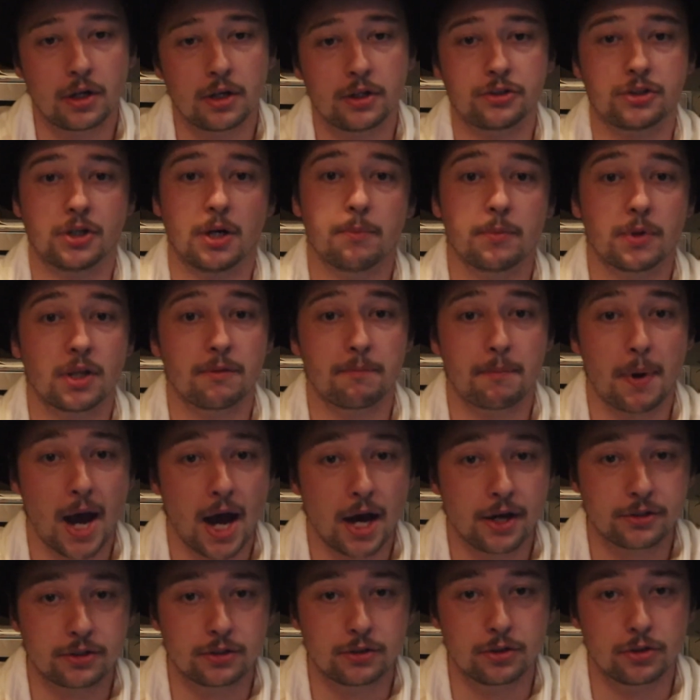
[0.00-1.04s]
Some of the
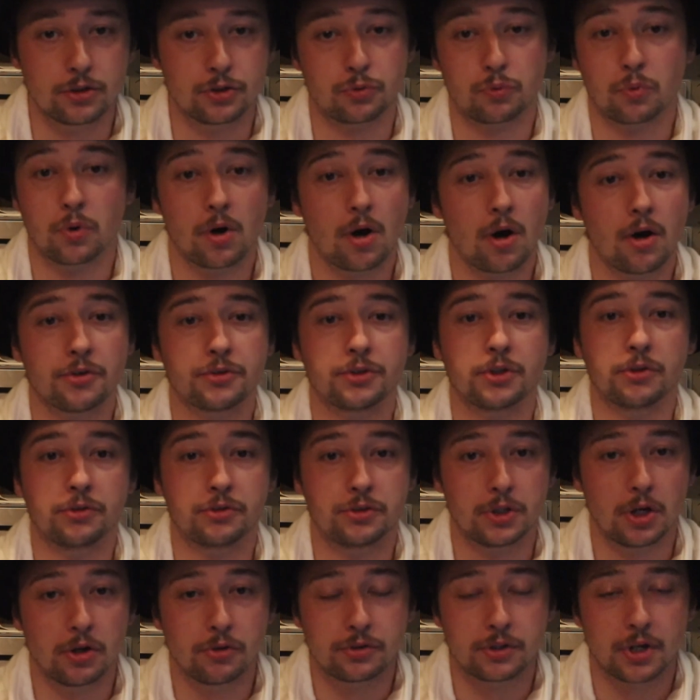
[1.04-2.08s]
passengers were also
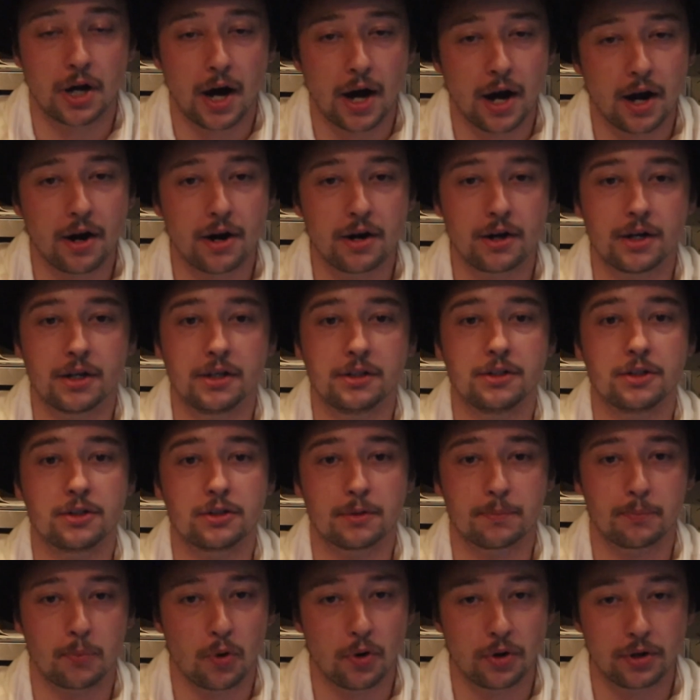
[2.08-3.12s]
so tired and
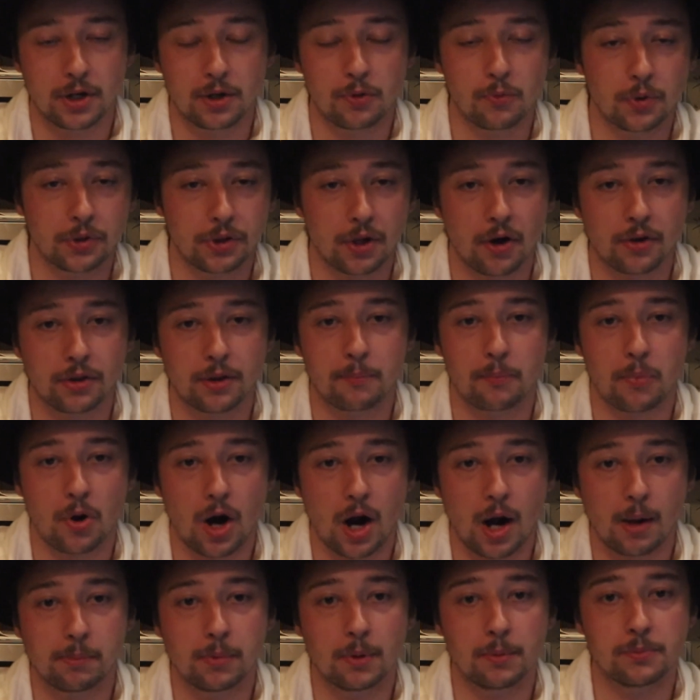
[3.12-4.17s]
disappointed with all the
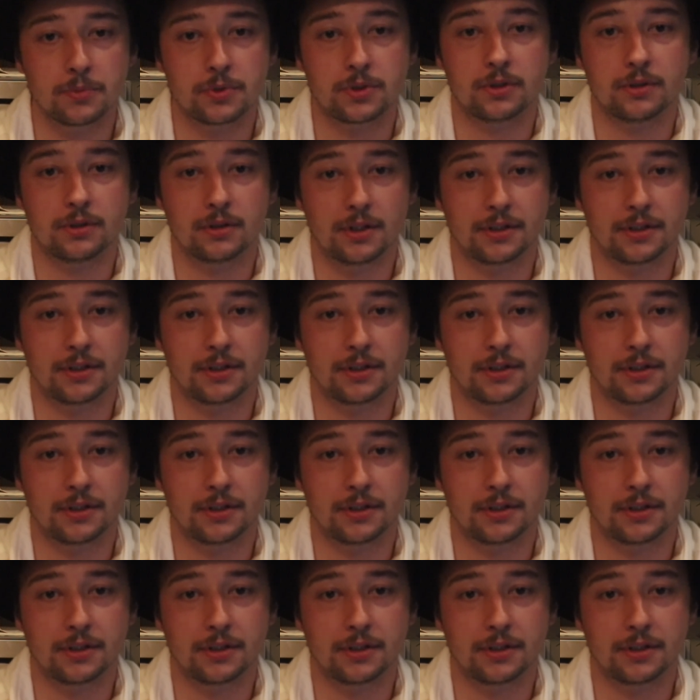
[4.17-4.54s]
problems